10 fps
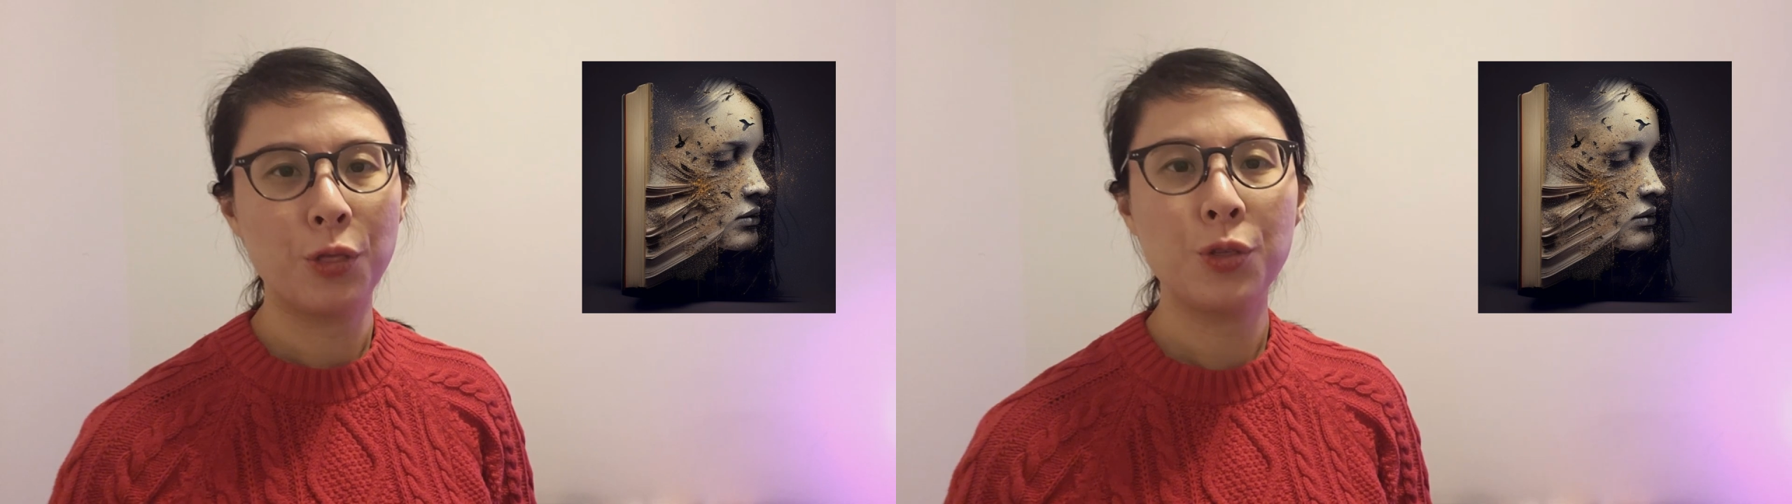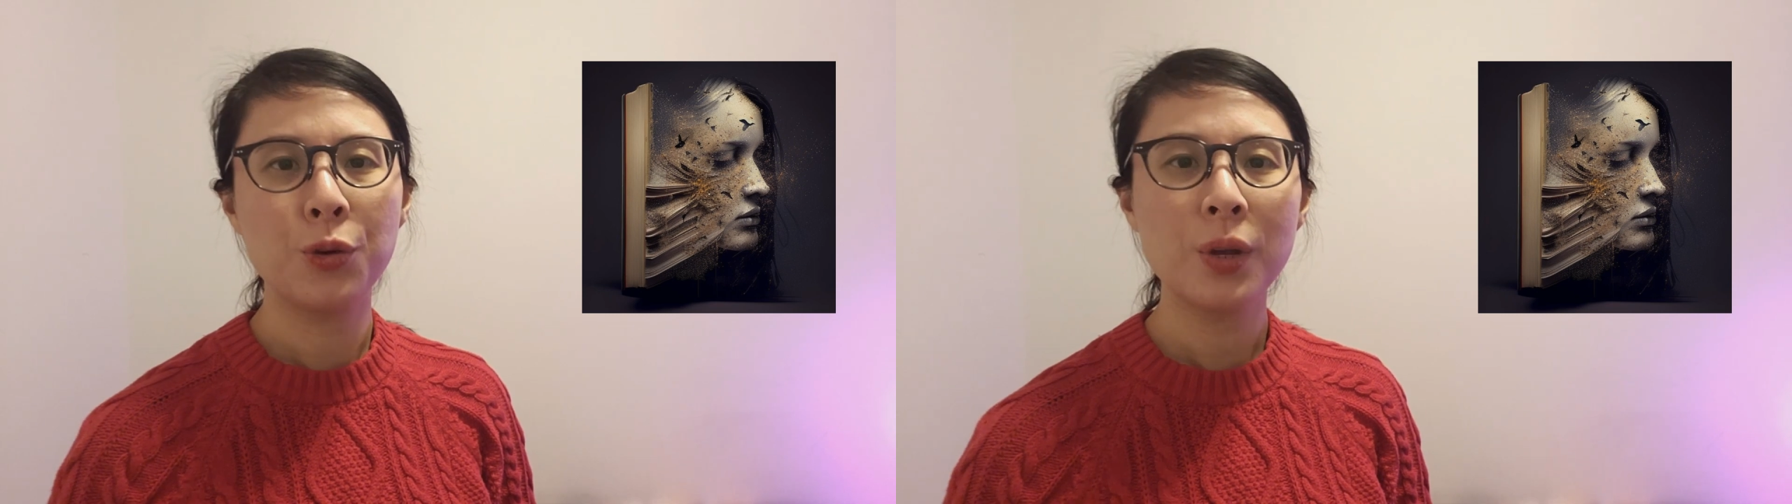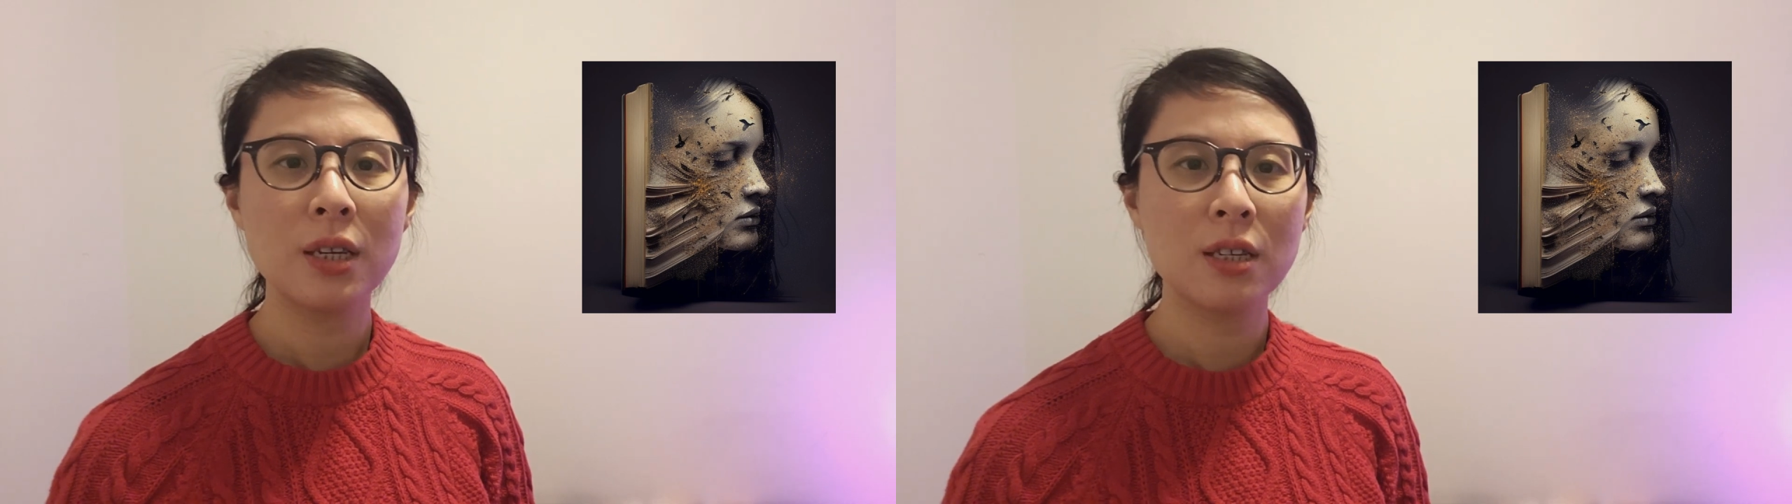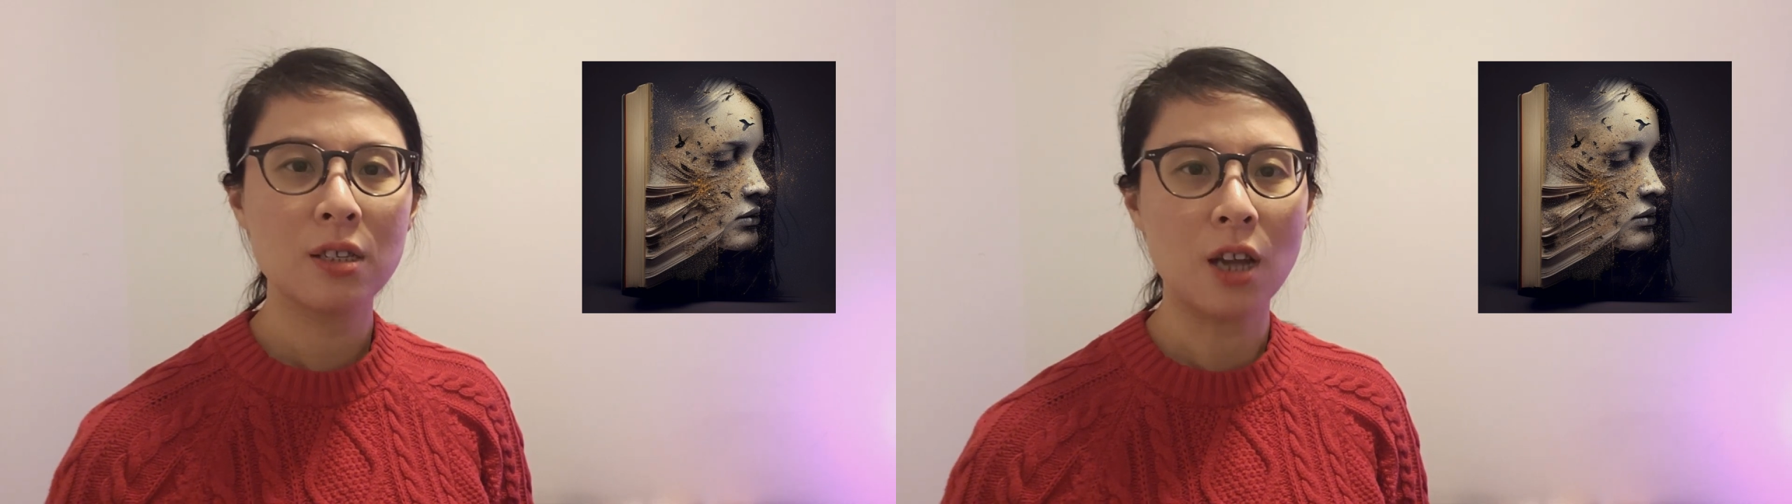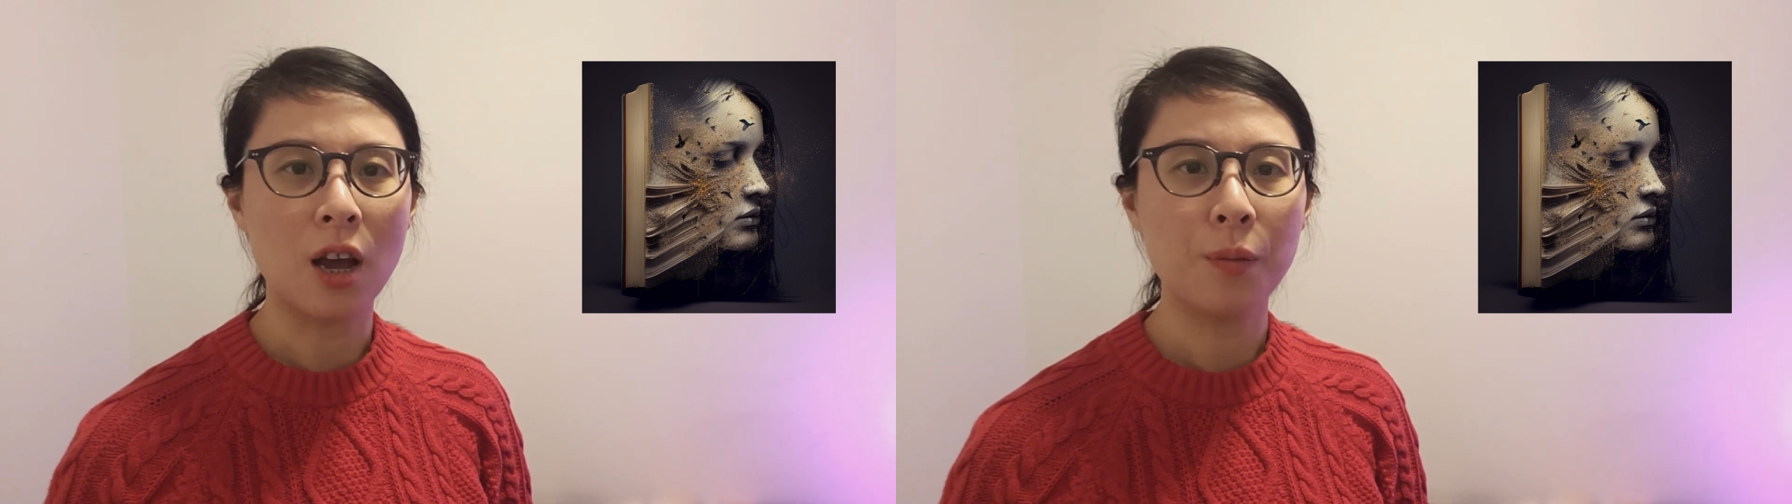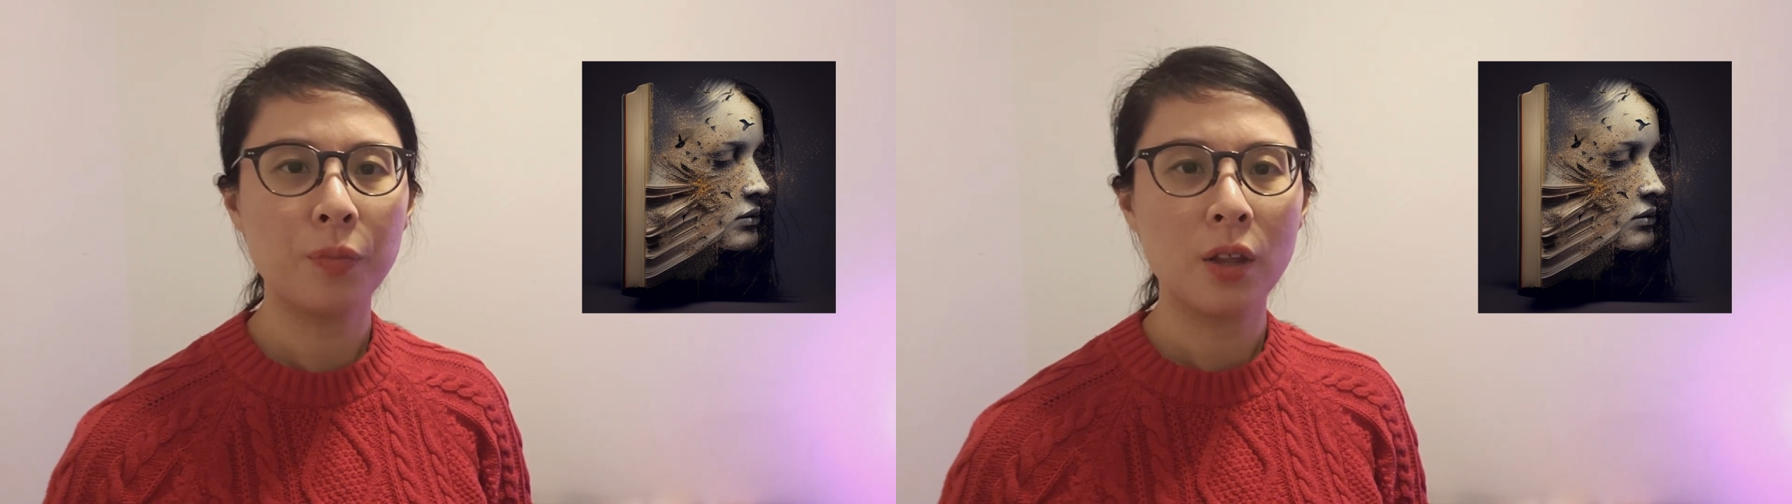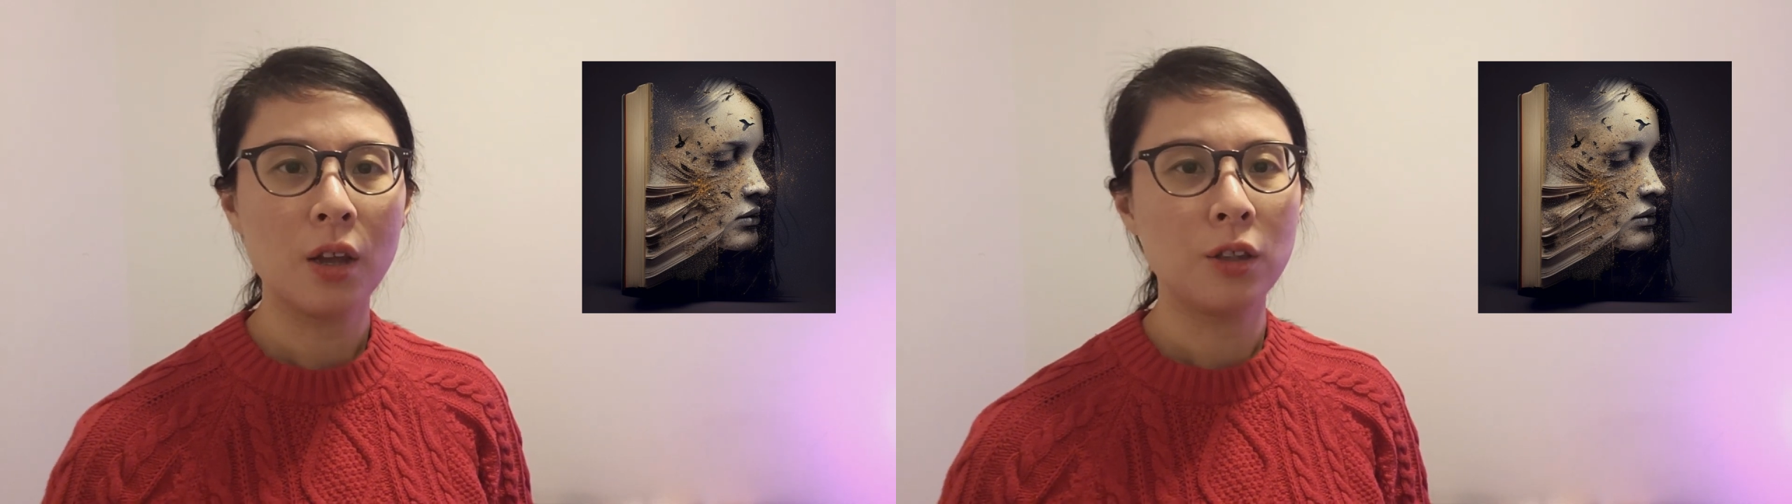During this time,